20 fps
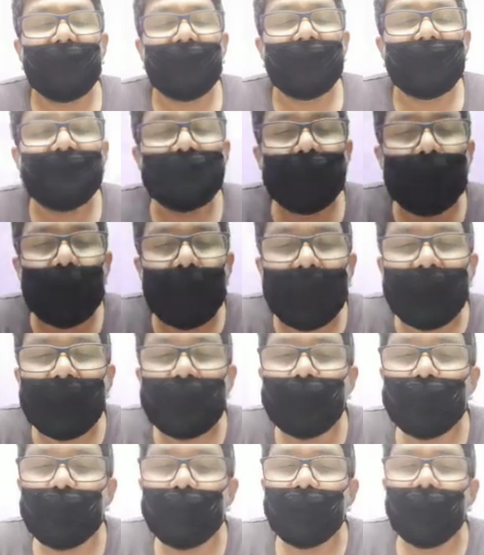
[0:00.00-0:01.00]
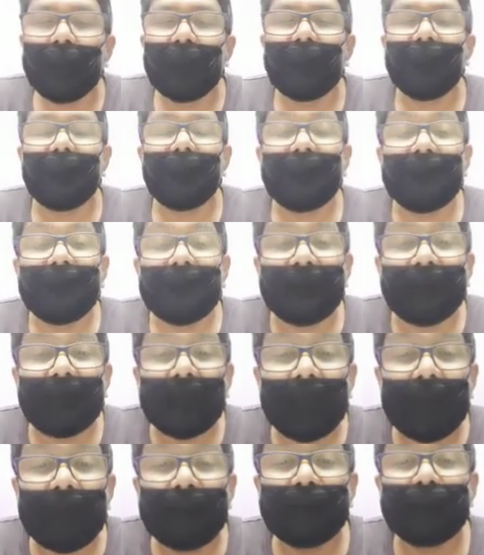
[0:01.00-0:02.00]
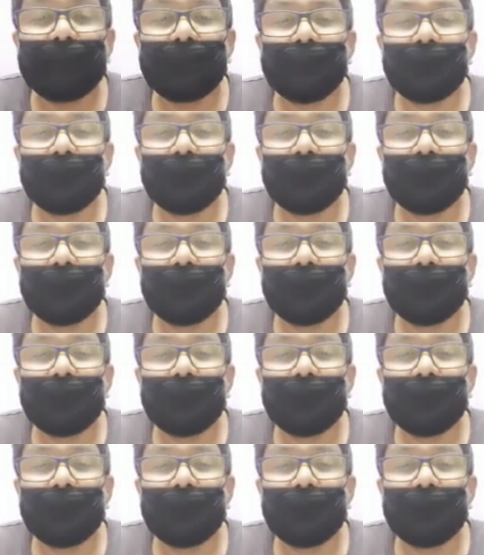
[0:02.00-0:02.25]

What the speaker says: is going to develop